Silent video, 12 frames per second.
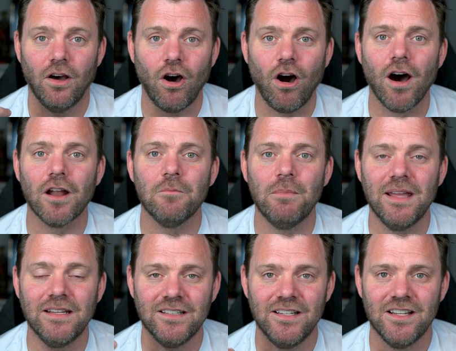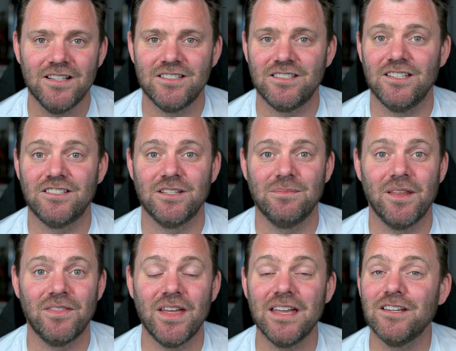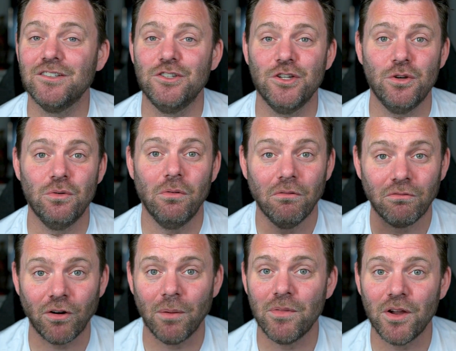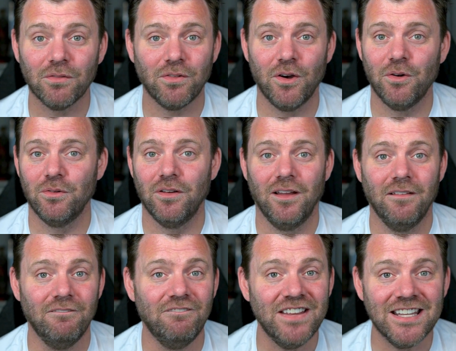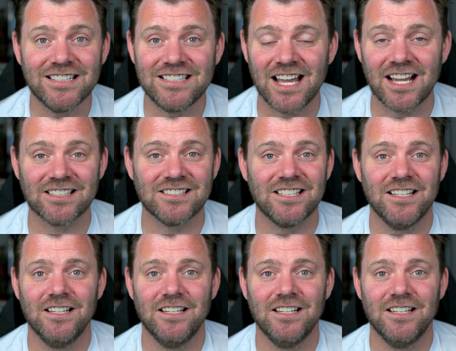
automated system that they can do from their phone via text